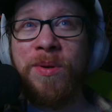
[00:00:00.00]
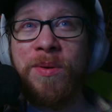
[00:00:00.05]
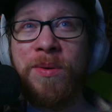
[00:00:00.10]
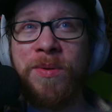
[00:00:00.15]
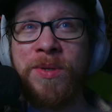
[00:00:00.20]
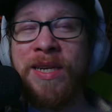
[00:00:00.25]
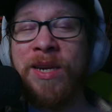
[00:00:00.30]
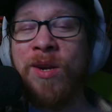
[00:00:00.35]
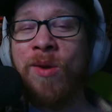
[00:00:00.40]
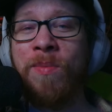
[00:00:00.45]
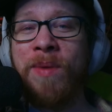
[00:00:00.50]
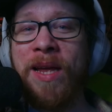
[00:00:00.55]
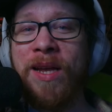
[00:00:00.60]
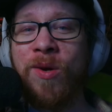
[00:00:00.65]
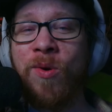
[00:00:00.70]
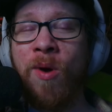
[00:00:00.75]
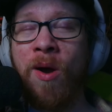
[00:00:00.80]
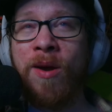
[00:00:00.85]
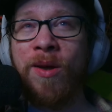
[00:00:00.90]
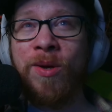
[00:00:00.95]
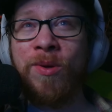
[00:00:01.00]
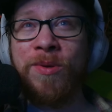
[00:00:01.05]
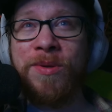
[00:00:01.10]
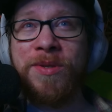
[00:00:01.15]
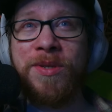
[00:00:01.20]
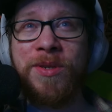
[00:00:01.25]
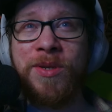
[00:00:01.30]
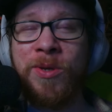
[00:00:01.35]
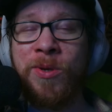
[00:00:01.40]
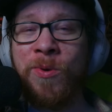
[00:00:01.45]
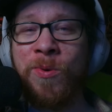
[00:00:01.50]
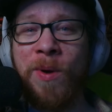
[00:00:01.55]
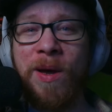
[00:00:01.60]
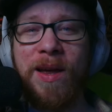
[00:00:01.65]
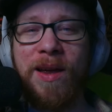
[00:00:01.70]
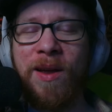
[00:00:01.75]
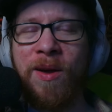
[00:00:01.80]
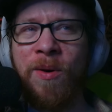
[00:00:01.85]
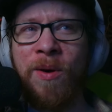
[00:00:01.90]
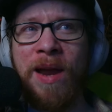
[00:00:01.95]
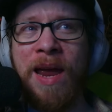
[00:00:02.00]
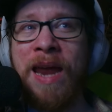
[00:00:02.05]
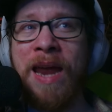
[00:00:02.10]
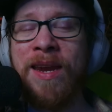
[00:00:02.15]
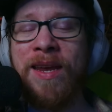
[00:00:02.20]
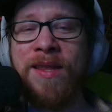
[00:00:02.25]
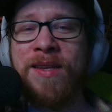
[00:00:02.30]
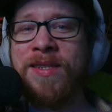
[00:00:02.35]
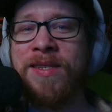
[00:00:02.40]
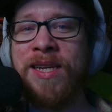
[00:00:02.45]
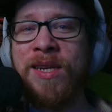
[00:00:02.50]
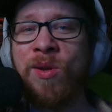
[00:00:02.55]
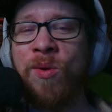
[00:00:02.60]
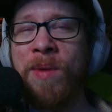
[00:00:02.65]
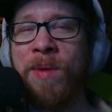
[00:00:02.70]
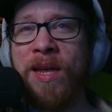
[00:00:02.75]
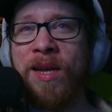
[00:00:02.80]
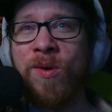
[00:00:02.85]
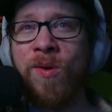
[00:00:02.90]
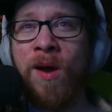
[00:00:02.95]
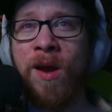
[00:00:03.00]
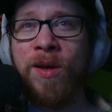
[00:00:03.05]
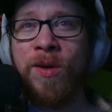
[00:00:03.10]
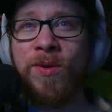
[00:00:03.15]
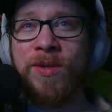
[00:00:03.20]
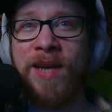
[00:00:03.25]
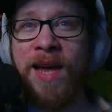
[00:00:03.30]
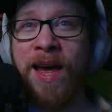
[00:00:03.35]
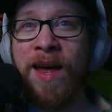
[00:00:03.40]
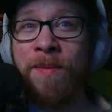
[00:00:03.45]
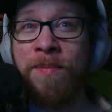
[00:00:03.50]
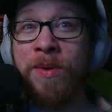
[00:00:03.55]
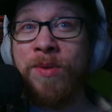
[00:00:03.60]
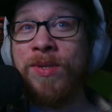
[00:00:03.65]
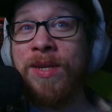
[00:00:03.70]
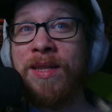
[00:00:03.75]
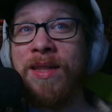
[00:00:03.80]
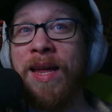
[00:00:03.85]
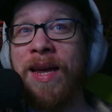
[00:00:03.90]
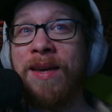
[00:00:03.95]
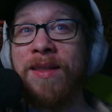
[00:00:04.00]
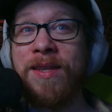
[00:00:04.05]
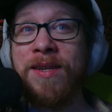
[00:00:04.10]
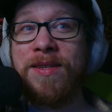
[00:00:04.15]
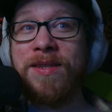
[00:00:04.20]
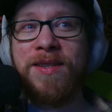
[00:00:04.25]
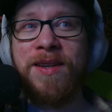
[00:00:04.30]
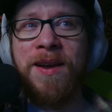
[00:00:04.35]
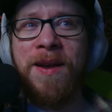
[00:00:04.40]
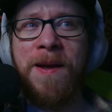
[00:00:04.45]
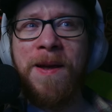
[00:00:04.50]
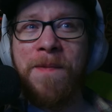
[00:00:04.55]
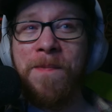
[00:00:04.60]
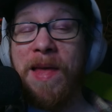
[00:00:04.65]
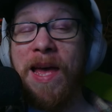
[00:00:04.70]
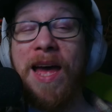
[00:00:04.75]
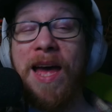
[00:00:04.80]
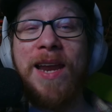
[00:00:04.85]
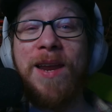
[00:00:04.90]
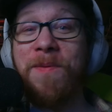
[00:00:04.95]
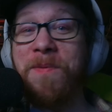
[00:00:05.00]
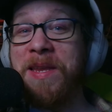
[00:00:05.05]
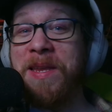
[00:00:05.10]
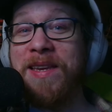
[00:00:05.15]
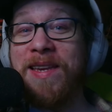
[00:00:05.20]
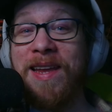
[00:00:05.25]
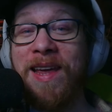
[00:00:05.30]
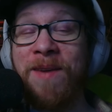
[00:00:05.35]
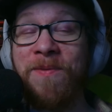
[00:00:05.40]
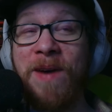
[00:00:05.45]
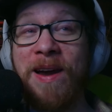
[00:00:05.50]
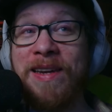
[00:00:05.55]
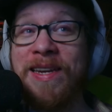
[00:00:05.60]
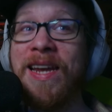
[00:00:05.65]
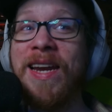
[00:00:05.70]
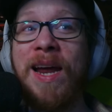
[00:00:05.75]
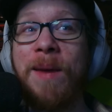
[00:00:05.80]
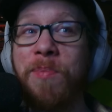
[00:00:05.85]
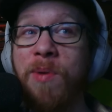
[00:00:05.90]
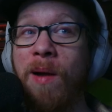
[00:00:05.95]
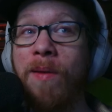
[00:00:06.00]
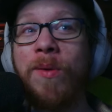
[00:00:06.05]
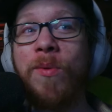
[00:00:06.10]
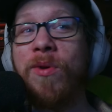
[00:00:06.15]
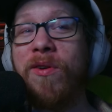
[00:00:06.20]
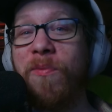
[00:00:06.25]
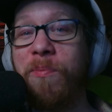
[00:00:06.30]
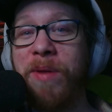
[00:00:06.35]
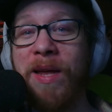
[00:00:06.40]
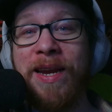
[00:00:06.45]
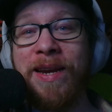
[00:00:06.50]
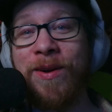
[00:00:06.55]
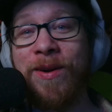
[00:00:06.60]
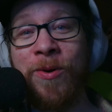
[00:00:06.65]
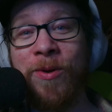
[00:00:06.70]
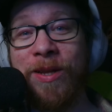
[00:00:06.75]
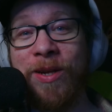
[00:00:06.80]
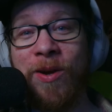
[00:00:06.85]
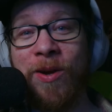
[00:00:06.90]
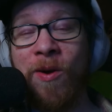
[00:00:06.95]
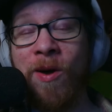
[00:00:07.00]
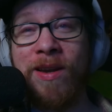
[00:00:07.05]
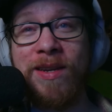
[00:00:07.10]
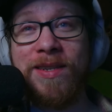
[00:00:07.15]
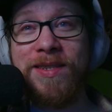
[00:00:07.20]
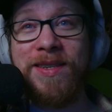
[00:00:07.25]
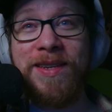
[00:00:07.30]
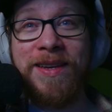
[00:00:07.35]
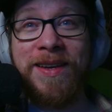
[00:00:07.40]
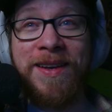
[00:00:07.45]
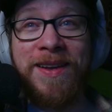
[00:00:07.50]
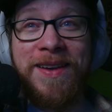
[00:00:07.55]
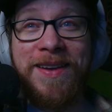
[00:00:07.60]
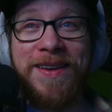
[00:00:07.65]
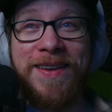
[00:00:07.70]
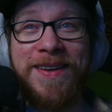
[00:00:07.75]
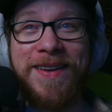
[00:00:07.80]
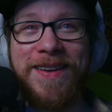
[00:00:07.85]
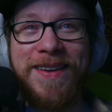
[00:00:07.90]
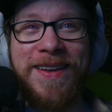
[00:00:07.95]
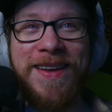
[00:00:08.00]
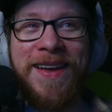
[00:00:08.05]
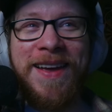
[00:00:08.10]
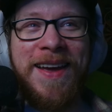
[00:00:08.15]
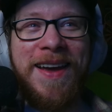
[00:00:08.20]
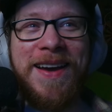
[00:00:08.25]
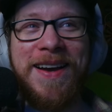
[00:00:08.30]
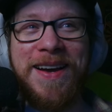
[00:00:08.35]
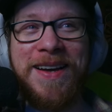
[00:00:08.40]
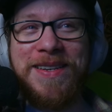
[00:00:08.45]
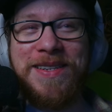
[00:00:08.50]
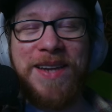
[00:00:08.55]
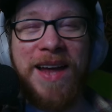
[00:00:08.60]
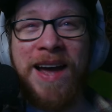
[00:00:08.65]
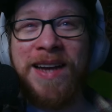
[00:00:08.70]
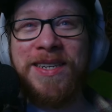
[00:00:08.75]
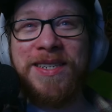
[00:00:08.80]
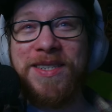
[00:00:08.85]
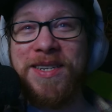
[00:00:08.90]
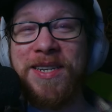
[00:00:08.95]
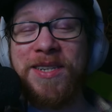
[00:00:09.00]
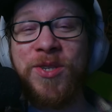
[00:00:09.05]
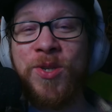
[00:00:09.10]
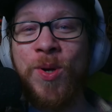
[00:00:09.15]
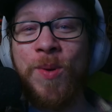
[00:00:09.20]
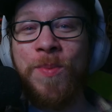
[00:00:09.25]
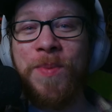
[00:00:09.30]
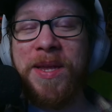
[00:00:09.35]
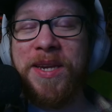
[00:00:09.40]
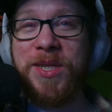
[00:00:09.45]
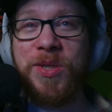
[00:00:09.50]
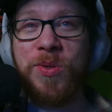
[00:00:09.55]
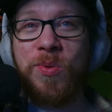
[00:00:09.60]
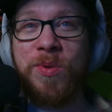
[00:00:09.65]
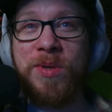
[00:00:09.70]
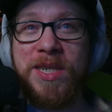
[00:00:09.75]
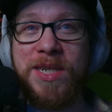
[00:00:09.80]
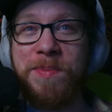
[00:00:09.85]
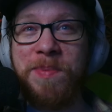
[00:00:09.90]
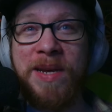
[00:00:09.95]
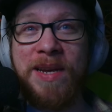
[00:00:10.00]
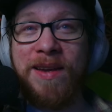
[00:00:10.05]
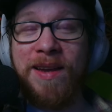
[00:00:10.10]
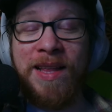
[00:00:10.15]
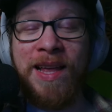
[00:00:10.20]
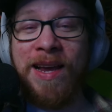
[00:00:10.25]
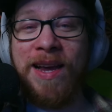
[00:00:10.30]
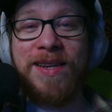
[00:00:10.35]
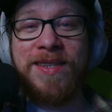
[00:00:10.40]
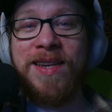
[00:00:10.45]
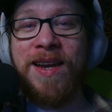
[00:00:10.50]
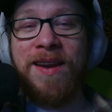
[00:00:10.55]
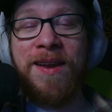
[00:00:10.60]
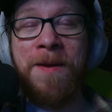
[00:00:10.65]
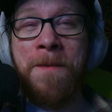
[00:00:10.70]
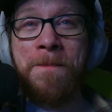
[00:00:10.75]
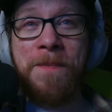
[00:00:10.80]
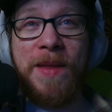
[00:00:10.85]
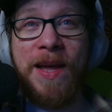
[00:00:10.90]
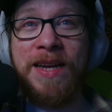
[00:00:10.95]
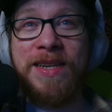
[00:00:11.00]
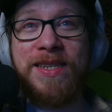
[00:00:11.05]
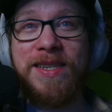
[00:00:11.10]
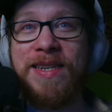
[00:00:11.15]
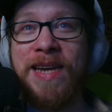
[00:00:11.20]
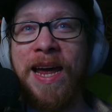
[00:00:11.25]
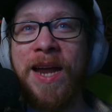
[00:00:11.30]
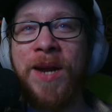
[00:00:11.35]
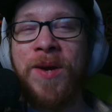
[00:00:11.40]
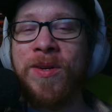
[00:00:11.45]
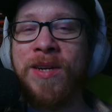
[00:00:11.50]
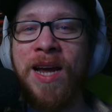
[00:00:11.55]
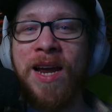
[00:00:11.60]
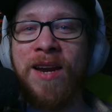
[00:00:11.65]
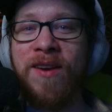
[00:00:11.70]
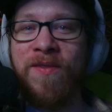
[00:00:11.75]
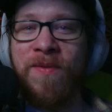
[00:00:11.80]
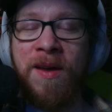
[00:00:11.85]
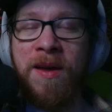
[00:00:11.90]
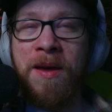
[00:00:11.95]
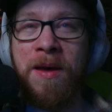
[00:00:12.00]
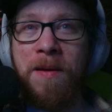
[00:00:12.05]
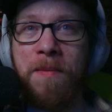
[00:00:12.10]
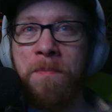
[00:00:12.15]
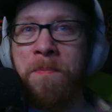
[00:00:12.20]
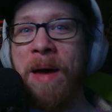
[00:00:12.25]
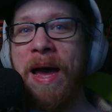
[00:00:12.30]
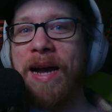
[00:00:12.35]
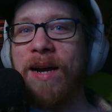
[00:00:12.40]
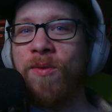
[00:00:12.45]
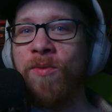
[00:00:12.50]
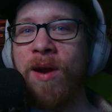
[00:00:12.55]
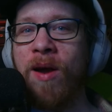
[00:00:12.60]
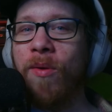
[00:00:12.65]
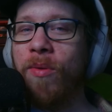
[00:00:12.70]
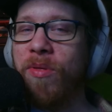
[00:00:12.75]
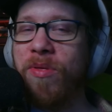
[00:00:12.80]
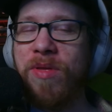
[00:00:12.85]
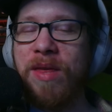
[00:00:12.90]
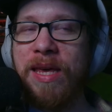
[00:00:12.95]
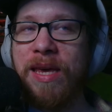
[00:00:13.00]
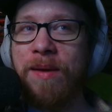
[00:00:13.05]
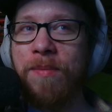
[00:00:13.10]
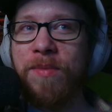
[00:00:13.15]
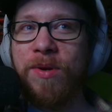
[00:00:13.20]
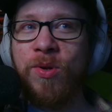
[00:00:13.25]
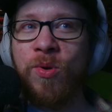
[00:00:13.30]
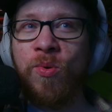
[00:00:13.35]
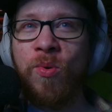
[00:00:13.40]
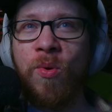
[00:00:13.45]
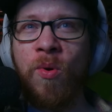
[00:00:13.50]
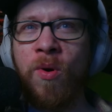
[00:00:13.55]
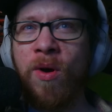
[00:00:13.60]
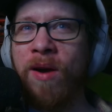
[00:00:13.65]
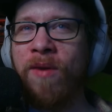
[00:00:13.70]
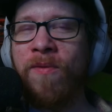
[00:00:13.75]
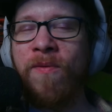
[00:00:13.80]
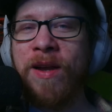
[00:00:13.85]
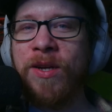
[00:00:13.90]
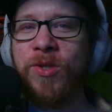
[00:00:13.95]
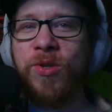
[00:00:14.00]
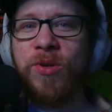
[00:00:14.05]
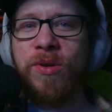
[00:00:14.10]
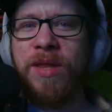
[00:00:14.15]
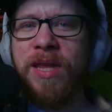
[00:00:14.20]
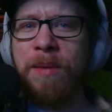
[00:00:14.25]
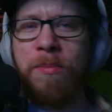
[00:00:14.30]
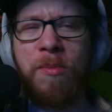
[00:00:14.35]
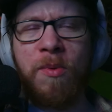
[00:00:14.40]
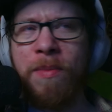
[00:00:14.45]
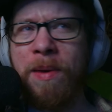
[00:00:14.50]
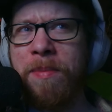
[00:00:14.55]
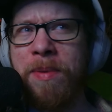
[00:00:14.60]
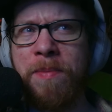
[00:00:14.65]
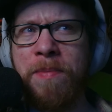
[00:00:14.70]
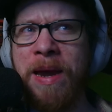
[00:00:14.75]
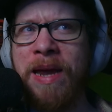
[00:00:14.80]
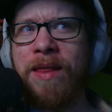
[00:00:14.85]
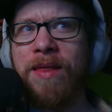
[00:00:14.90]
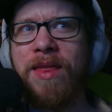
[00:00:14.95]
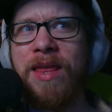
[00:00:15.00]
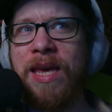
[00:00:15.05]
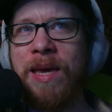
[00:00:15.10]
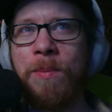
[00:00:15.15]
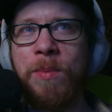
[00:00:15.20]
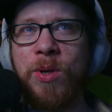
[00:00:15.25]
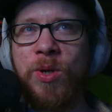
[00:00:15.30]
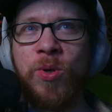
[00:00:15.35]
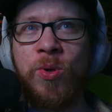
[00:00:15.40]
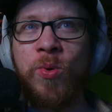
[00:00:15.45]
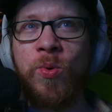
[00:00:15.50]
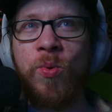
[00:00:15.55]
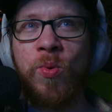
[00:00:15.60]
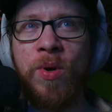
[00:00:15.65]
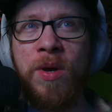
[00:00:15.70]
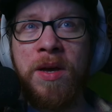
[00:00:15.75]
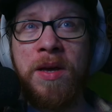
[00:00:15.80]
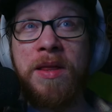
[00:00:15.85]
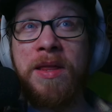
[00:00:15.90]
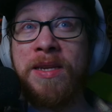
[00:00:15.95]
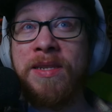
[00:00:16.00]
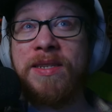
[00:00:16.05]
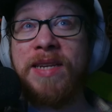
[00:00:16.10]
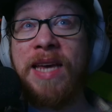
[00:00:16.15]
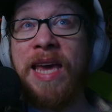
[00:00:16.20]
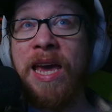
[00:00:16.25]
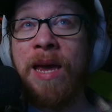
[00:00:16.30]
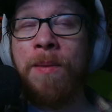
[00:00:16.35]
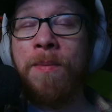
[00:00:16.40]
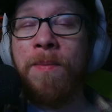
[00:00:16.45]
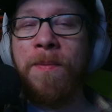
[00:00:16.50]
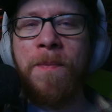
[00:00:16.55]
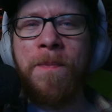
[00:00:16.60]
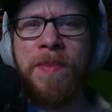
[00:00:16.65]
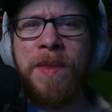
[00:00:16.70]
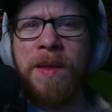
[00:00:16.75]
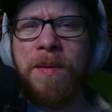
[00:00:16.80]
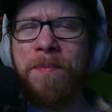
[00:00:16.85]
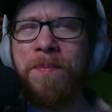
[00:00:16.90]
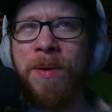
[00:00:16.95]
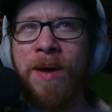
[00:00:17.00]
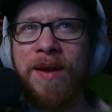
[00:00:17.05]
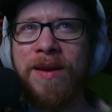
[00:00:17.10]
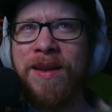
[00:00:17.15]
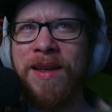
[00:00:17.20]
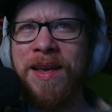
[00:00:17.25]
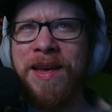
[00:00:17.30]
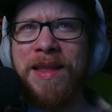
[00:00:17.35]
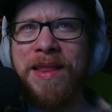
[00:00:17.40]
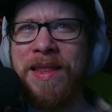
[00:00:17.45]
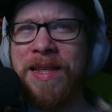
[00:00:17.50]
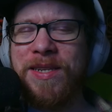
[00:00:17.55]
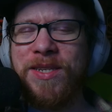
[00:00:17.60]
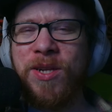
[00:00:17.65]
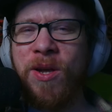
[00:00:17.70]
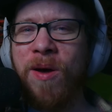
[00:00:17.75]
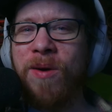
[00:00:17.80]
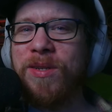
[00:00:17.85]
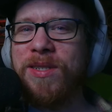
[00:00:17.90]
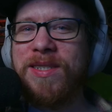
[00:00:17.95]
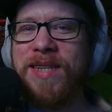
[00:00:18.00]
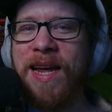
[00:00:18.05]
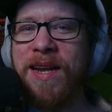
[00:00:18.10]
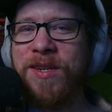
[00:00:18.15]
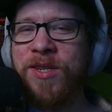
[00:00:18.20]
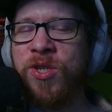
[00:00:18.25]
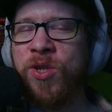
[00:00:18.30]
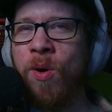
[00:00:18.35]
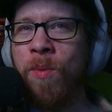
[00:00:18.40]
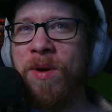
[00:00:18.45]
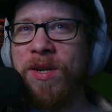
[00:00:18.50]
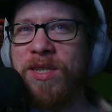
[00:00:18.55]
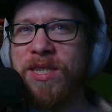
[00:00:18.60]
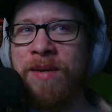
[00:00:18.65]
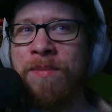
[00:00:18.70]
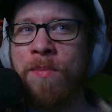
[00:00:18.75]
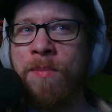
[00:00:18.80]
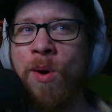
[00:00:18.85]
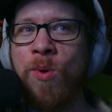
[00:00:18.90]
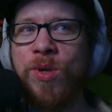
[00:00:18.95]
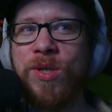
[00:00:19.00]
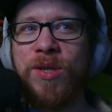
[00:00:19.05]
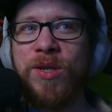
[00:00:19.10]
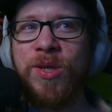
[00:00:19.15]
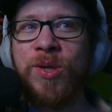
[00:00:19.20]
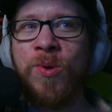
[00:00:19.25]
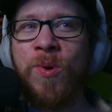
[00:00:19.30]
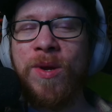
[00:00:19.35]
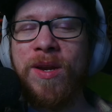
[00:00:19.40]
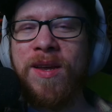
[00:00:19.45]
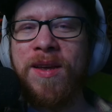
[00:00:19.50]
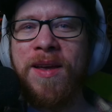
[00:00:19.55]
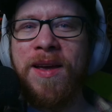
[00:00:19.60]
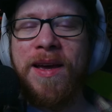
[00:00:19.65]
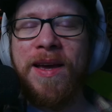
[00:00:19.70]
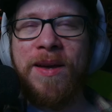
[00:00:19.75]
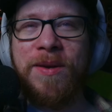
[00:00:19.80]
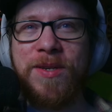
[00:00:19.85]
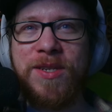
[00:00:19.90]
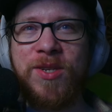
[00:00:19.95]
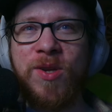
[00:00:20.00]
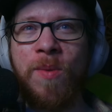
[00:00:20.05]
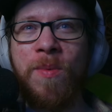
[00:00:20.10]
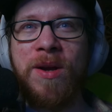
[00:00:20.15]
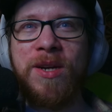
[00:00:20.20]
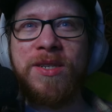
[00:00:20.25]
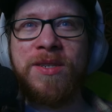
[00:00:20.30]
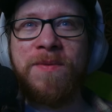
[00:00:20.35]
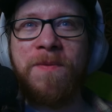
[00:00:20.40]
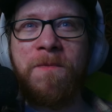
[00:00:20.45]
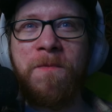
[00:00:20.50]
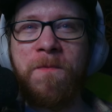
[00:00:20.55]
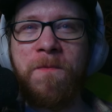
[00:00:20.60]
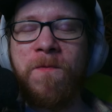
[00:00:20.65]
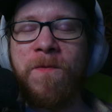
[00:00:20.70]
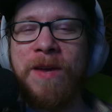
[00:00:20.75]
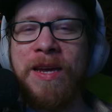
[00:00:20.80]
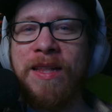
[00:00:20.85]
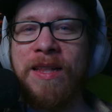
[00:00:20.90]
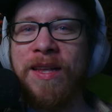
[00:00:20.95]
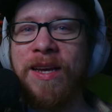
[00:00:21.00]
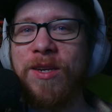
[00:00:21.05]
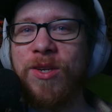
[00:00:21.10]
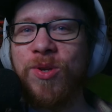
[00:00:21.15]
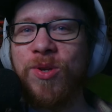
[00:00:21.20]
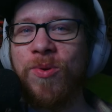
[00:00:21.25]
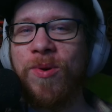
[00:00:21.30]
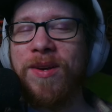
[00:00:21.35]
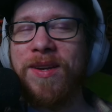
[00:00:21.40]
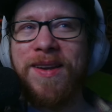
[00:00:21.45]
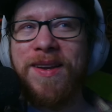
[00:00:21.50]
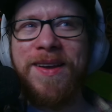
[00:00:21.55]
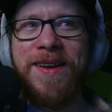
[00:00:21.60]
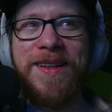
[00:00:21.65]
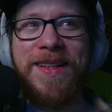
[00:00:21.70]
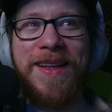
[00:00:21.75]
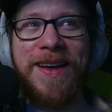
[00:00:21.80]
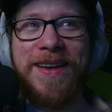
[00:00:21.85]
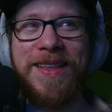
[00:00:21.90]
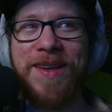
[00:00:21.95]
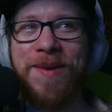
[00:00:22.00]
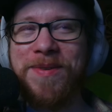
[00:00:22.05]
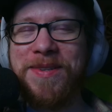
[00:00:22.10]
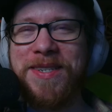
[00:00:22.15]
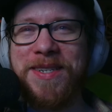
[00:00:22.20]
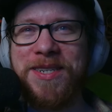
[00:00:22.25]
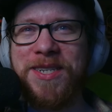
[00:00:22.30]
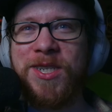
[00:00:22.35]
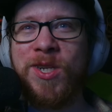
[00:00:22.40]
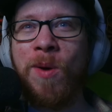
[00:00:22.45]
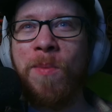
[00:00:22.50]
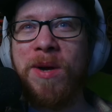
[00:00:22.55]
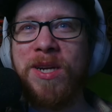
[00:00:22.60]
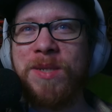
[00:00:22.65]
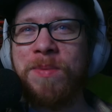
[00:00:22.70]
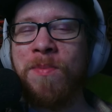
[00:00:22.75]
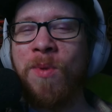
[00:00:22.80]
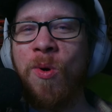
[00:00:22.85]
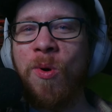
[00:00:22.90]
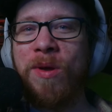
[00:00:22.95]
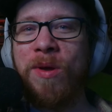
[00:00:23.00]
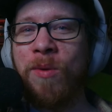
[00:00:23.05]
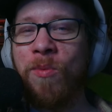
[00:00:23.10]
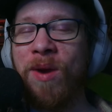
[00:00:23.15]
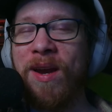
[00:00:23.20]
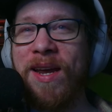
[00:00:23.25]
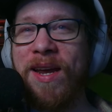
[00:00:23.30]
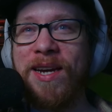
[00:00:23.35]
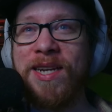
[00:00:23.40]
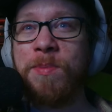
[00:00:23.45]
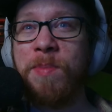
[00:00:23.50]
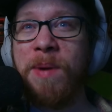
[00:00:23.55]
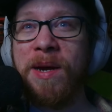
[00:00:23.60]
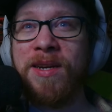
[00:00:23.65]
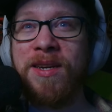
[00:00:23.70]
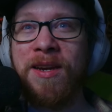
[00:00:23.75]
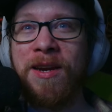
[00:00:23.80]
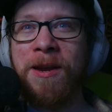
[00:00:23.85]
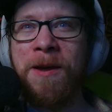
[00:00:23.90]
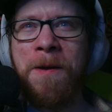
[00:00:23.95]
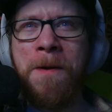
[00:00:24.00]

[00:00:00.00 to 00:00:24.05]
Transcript: Xenoblade Chronicles 2 or any of the Xenoblade Chronicles had music like this, and if I did, I probably would have played it earlier, honestly. Because I just assumed that this would just be, like I said, a standard kind of background theme to, or adventure theme, or maybe main theme to this game. But this song just had so much emotion to it. It was so much feeling to it. Like, there was just so much more than what I expected.